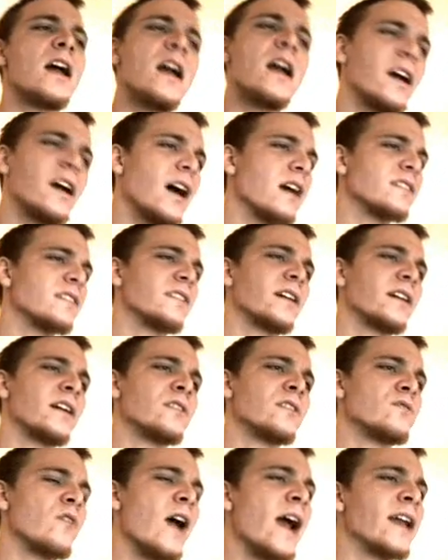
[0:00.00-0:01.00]

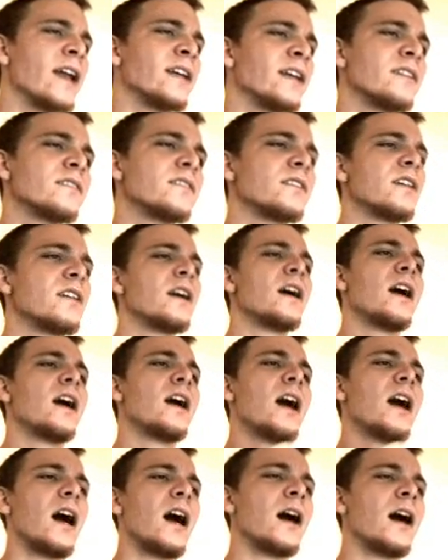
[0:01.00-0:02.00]
costochondritis,
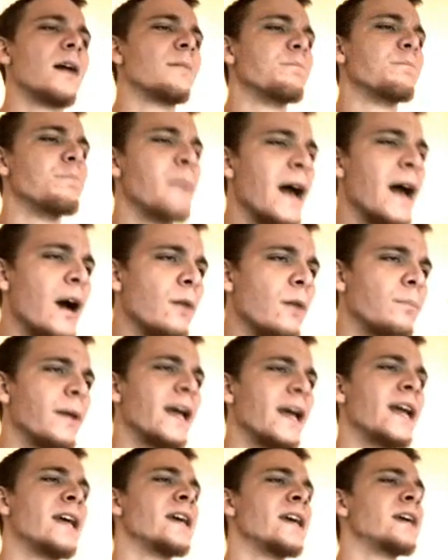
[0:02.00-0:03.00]
bowel
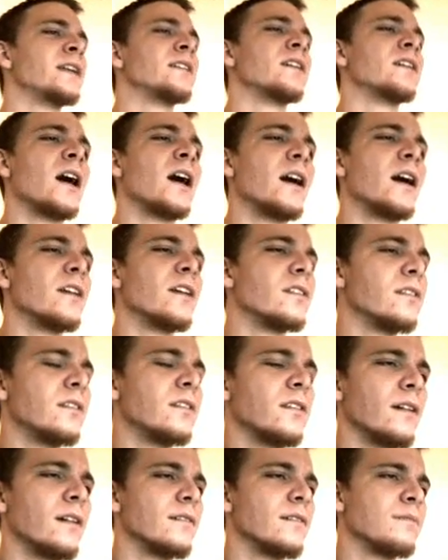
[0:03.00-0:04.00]
pain,
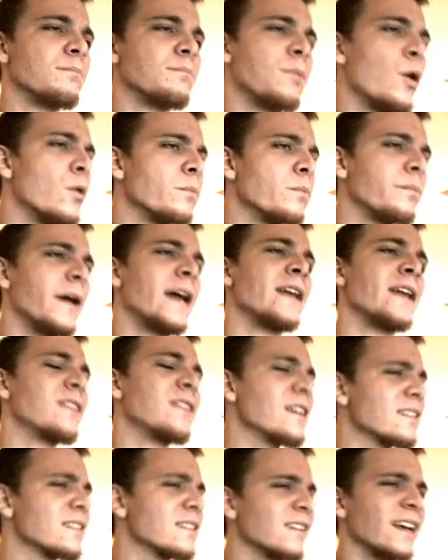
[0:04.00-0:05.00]
bone pain,
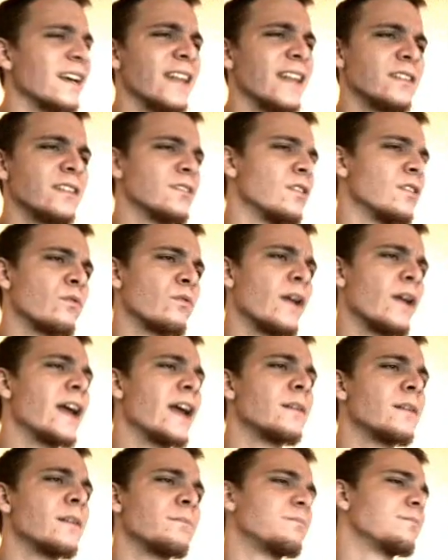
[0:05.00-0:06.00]
things like that.
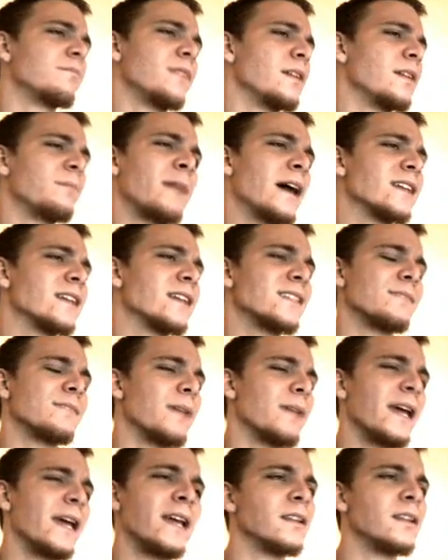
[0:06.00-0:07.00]
Random bouts of
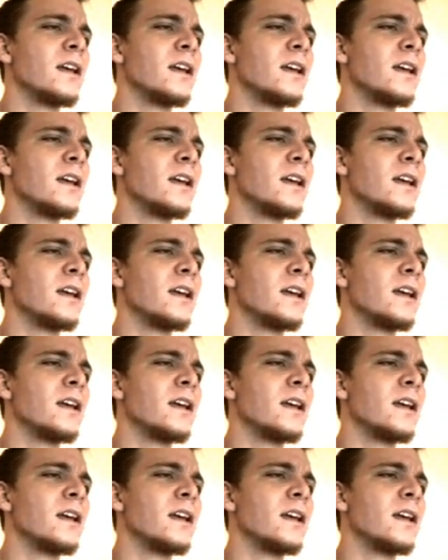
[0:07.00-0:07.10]
pain.